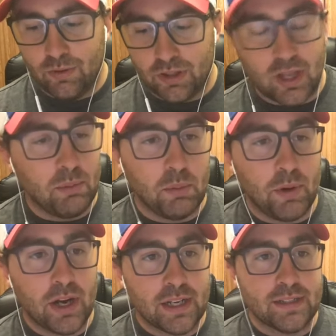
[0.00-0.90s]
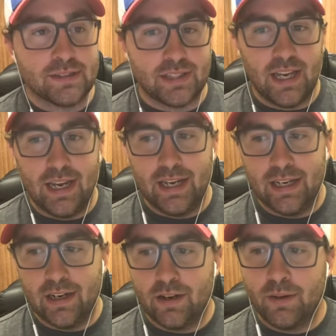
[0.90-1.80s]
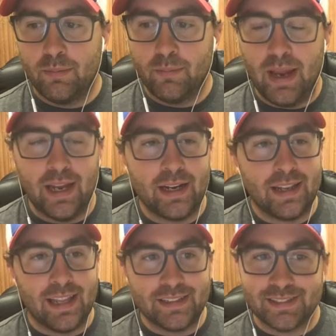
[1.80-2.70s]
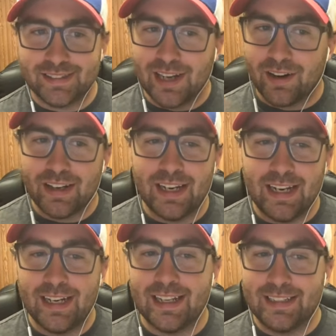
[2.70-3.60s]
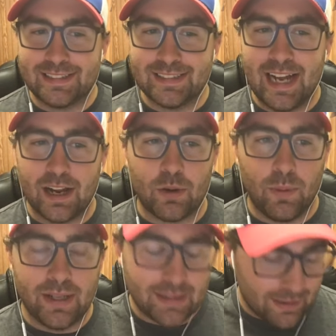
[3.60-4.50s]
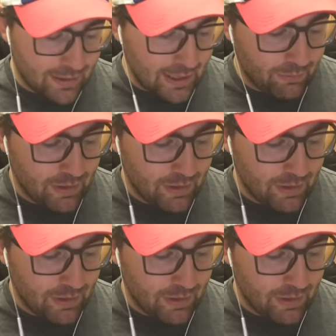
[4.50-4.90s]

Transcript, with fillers: with a couple buddies, and man, they started to eat it. It's not quite there yet.